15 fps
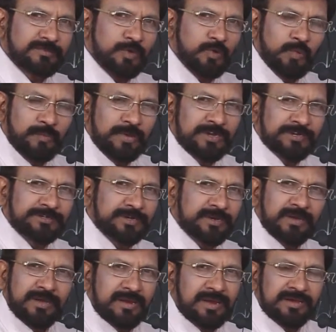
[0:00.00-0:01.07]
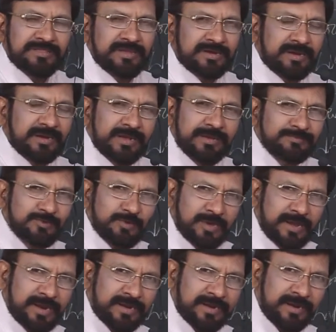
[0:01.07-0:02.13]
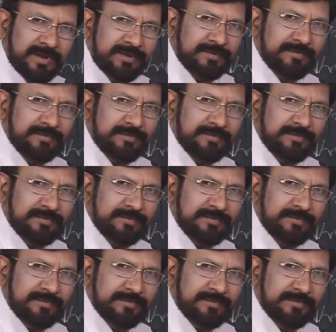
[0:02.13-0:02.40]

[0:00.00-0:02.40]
Umesh, like that names you cannot write.